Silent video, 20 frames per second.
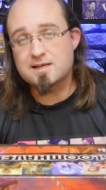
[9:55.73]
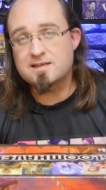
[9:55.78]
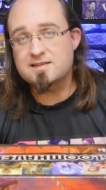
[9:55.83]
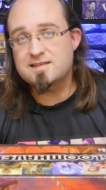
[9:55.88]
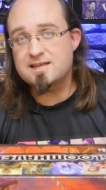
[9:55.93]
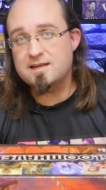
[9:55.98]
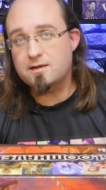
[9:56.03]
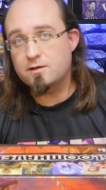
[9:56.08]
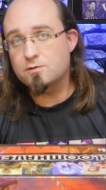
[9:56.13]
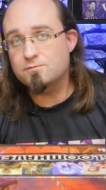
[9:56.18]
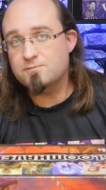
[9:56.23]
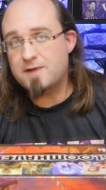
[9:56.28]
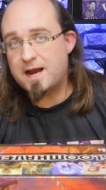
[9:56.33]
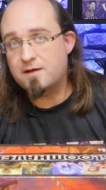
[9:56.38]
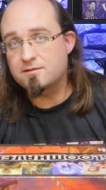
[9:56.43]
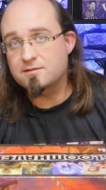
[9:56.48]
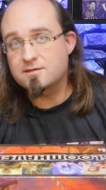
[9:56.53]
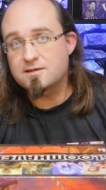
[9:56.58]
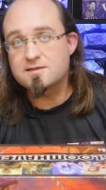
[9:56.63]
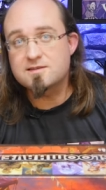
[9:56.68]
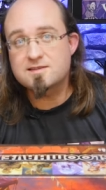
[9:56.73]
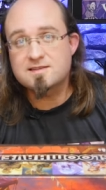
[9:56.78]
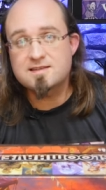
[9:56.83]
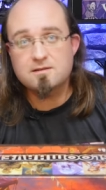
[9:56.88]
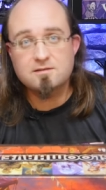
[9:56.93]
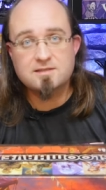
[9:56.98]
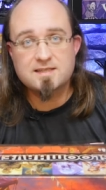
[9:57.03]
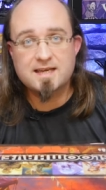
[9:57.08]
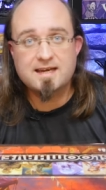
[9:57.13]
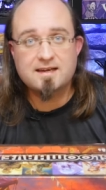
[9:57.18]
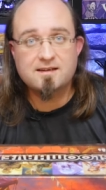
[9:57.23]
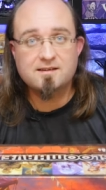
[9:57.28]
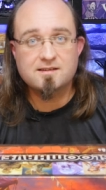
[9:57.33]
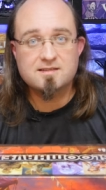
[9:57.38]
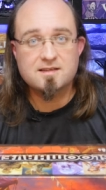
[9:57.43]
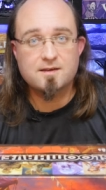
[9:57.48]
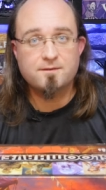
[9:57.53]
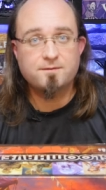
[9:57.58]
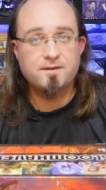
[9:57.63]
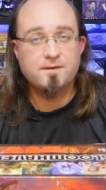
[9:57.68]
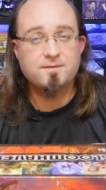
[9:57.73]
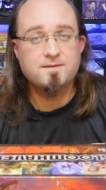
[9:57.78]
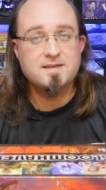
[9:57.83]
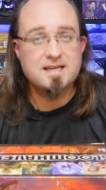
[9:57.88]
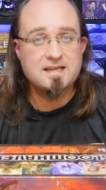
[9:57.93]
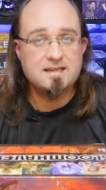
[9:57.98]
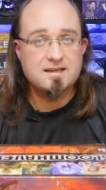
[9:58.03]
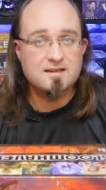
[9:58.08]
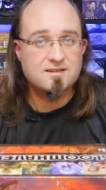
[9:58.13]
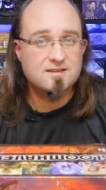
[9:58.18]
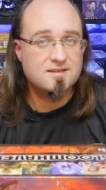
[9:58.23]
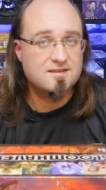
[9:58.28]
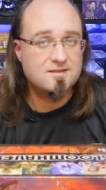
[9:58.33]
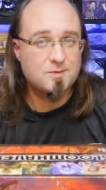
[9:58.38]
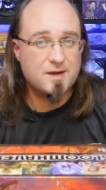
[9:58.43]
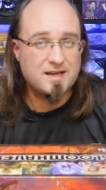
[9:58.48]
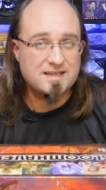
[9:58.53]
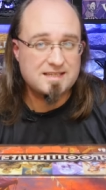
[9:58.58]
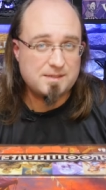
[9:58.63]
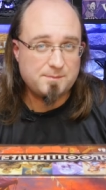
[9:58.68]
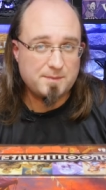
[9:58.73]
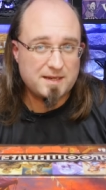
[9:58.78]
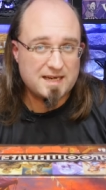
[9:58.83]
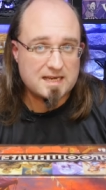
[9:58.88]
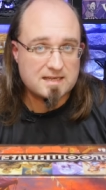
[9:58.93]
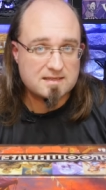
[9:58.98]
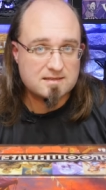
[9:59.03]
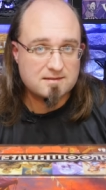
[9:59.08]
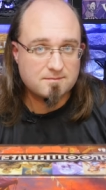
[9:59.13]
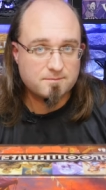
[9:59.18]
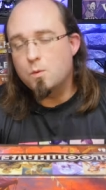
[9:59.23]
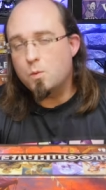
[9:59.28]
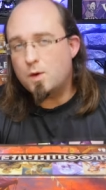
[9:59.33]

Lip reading: a single round can still take us 15 to 20 minutes.